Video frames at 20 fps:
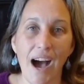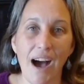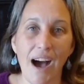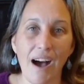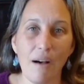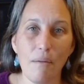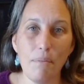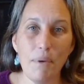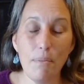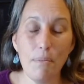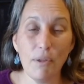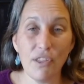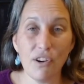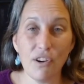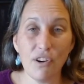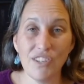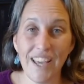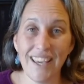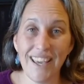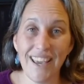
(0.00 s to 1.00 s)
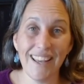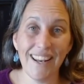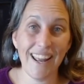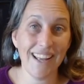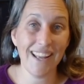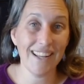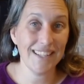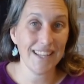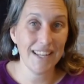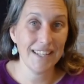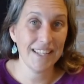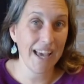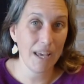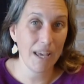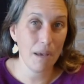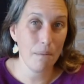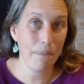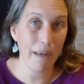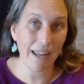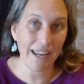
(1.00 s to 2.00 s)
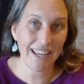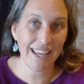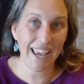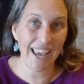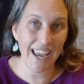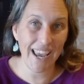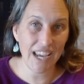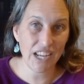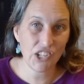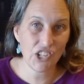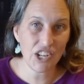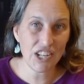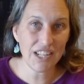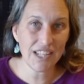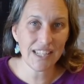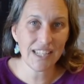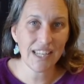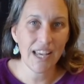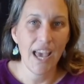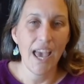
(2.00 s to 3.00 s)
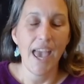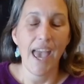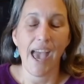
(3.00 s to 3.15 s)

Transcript: uh, people that are taking an anti diabetic agent.